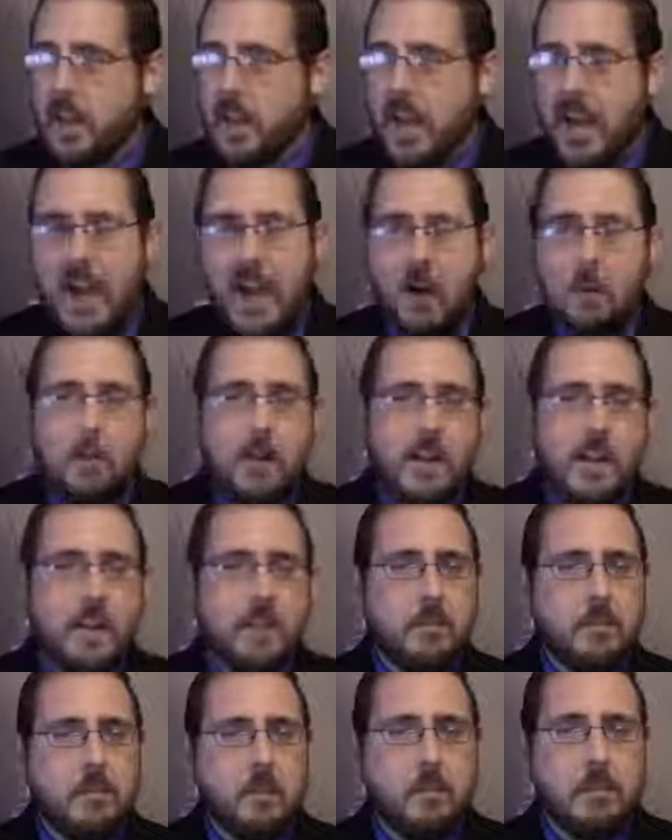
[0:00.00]
how many
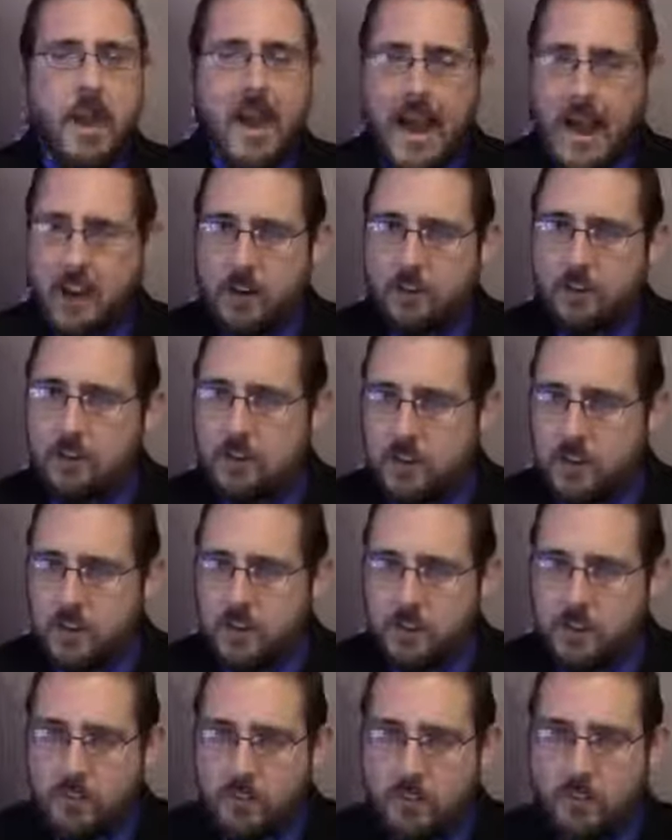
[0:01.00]
of them actually
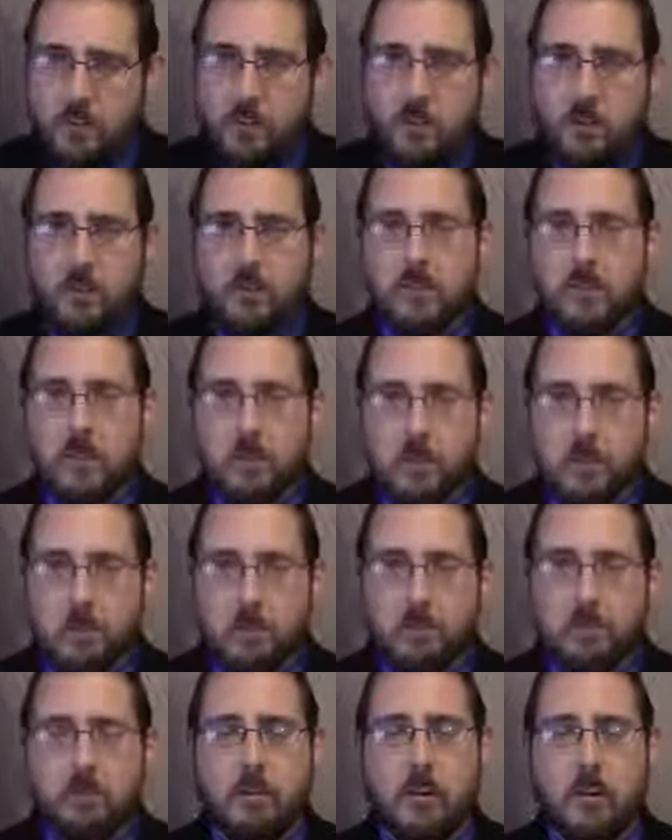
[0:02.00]
solved the
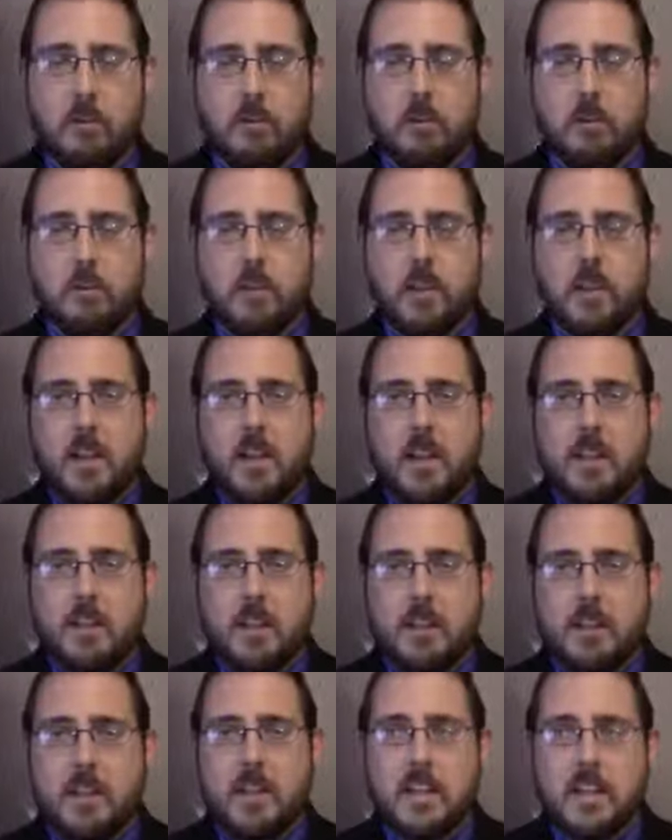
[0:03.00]
problem
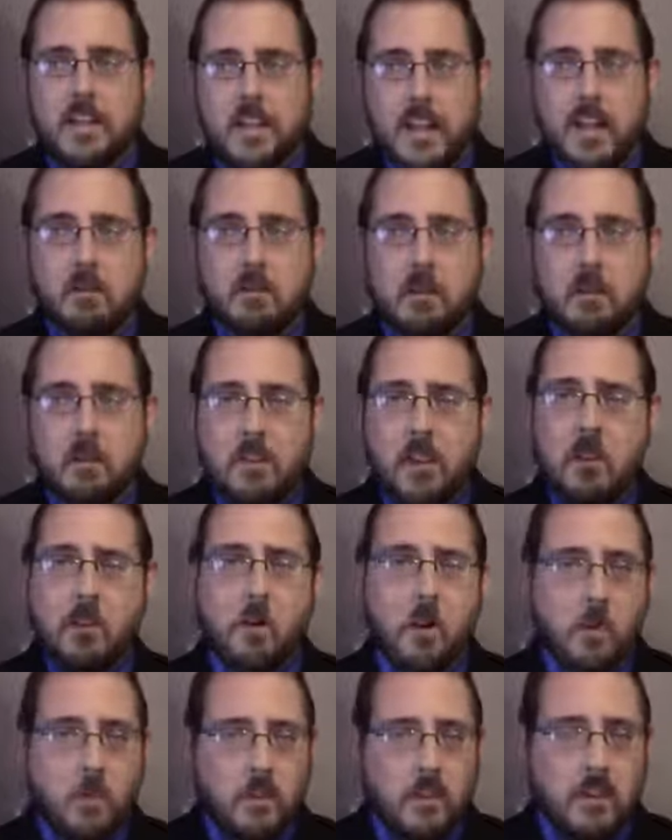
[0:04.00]
that they claimed they
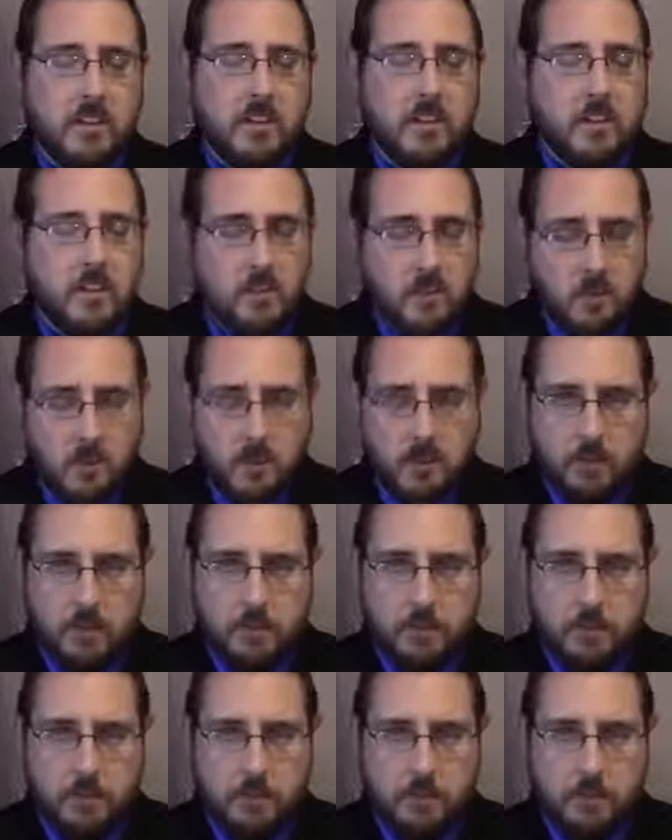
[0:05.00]
were going to deal with?